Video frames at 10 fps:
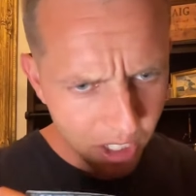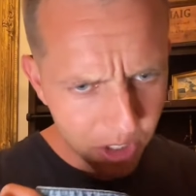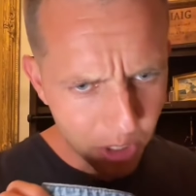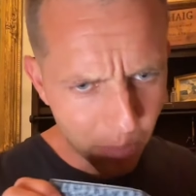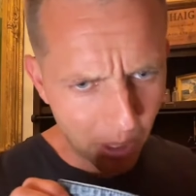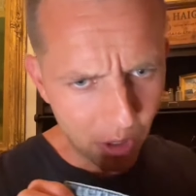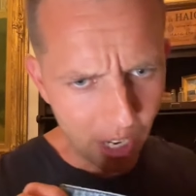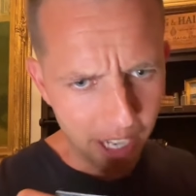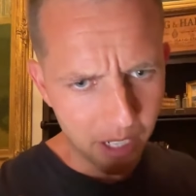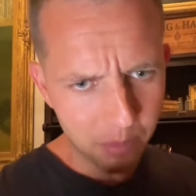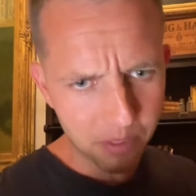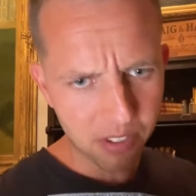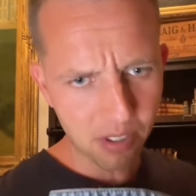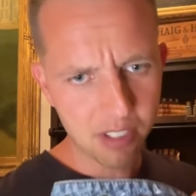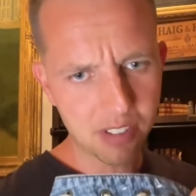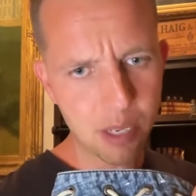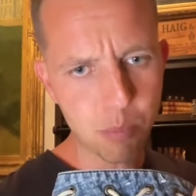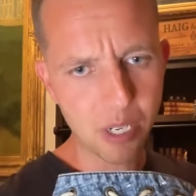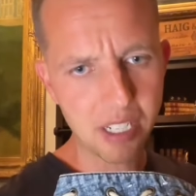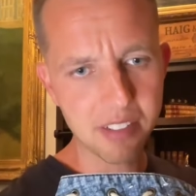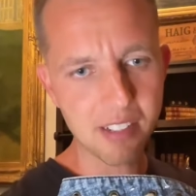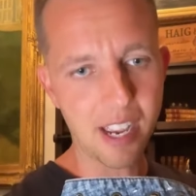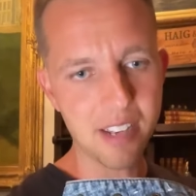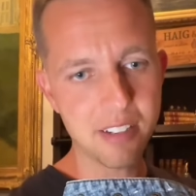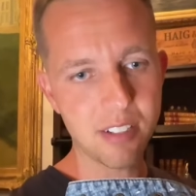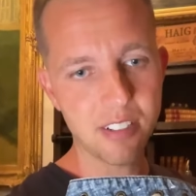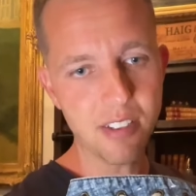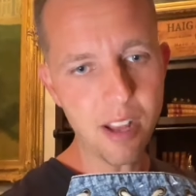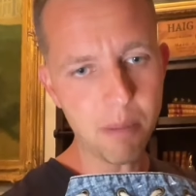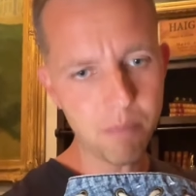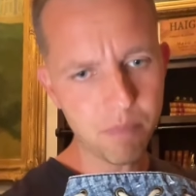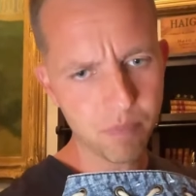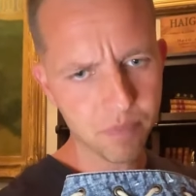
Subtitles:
Do you bundle items, same brand size? Some.